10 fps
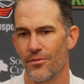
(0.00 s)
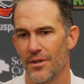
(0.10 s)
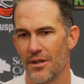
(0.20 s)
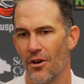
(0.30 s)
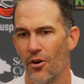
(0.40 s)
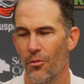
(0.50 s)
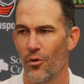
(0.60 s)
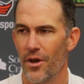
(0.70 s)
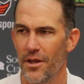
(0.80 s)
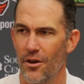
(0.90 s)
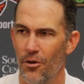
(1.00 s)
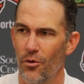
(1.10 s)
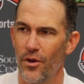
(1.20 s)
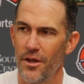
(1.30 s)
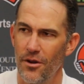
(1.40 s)
we get home away, home
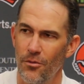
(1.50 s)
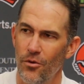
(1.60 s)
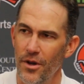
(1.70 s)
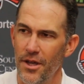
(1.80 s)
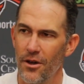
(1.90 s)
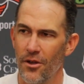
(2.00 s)
away, home away,